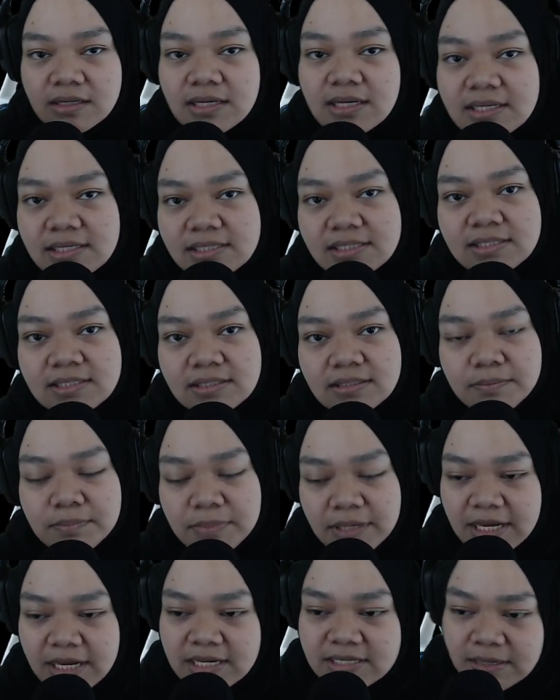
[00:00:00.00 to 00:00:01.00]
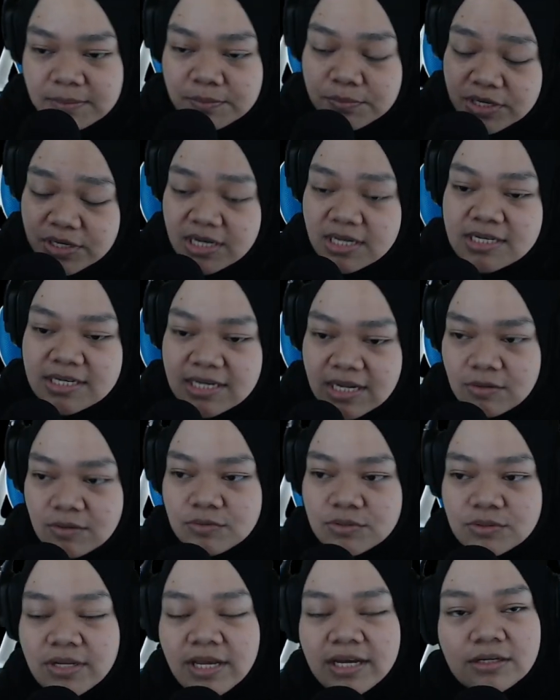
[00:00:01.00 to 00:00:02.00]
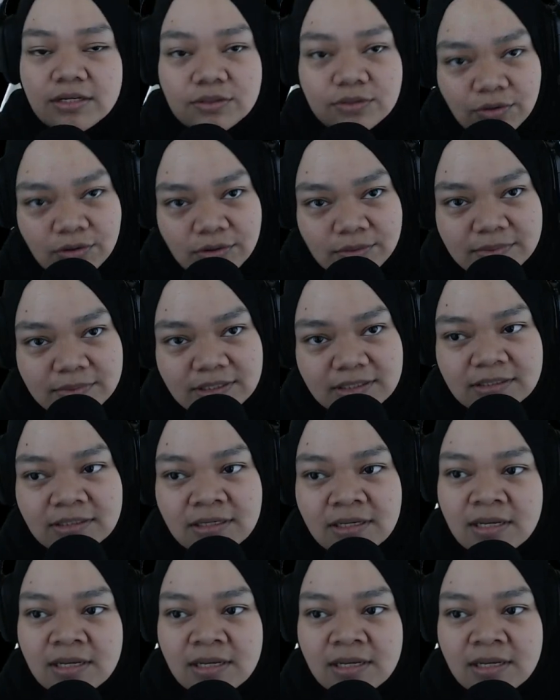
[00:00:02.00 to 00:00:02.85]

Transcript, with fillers: us the players and bring it down to like a normal